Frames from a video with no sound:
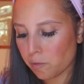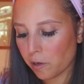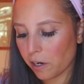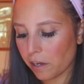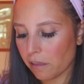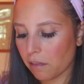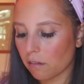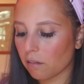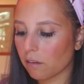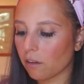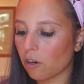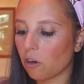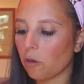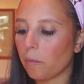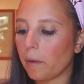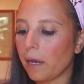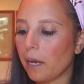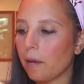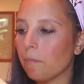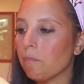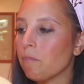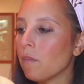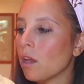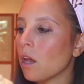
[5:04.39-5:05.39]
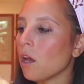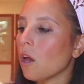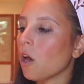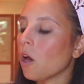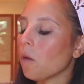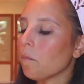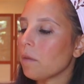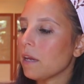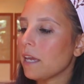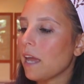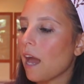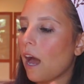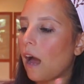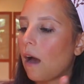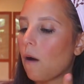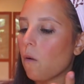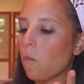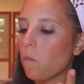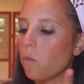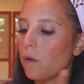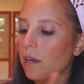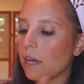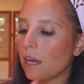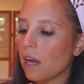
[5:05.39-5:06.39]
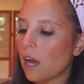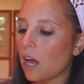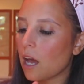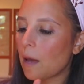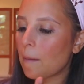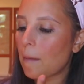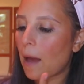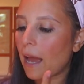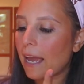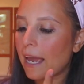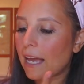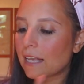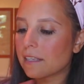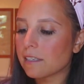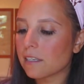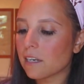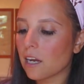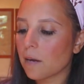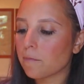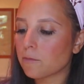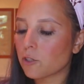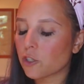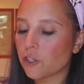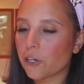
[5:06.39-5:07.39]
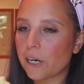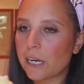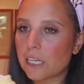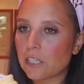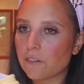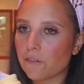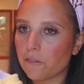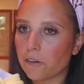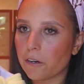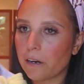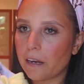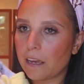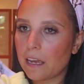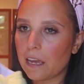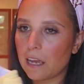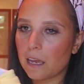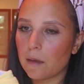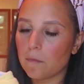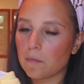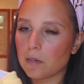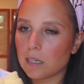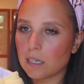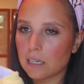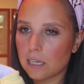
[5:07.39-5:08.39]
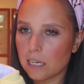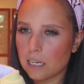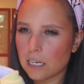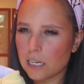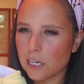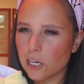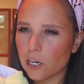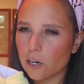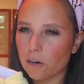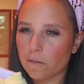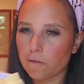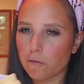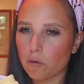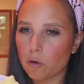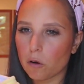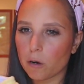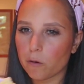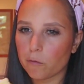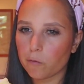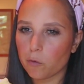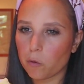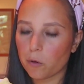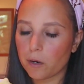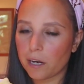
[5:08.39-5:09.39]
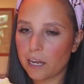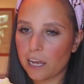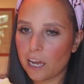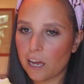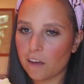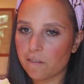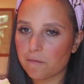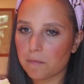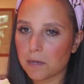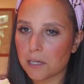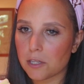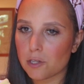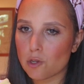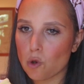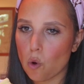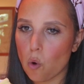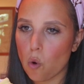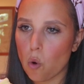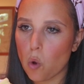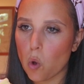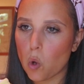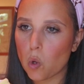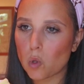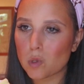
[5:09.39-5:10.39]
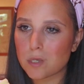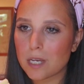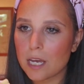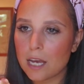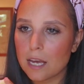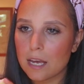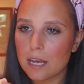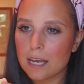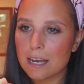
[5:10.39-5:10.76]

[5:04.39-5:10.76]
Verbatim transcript: breathe a little bit. But yeah, we um, I ended up transferring him in here for four and a half months old.